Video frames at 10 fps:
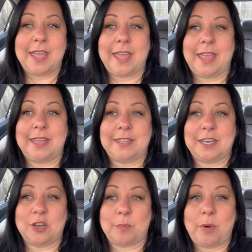And then
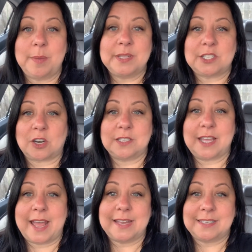your appointment starts
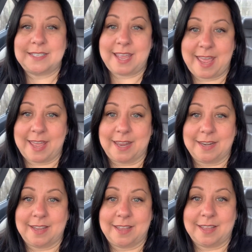at 10.
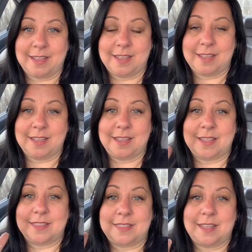
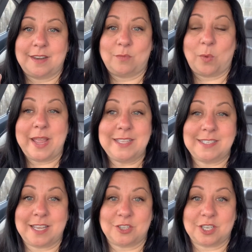Then Waze
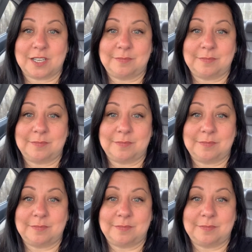tells you